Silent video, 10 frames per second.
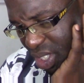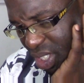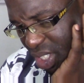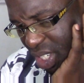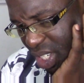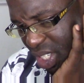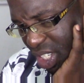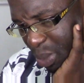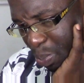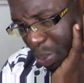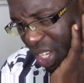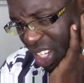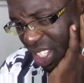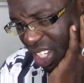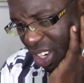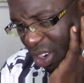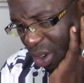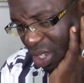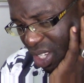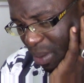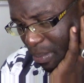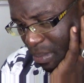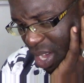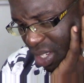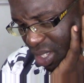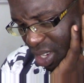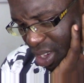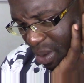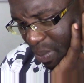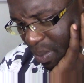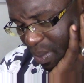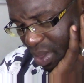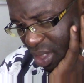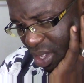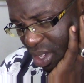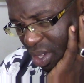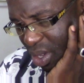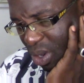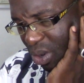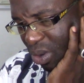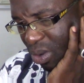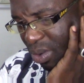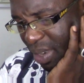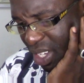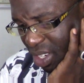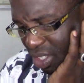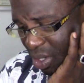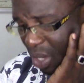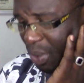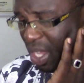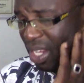Jesus, Pierce, the claws are messed up. Oh my gosh, okay, we're